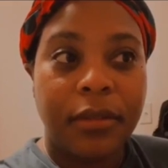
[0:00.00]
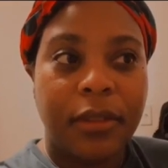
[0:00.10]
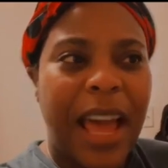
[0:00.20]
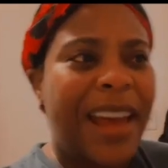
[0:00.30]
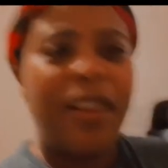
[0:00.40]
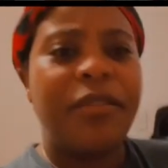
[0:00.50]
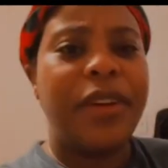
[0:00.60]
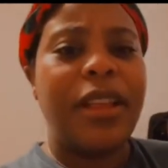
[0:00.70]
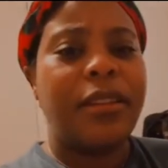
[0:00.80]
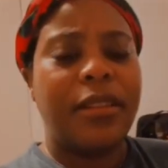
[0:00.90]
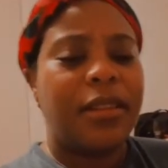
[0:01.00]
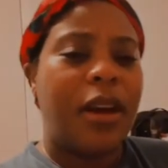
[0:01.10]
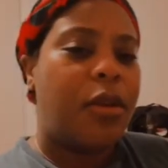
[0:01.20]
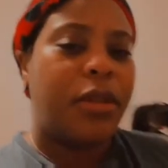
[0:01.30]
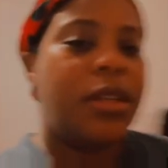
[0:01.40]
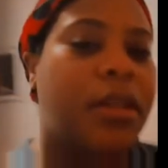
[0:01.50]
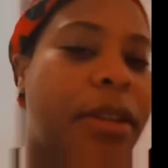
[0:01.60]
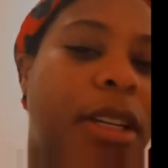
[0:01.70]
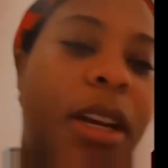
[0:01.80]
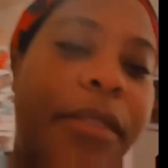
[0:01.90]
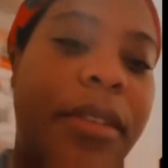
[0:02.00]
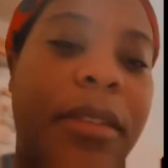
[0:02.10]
I don't feel like this the whole generation ever.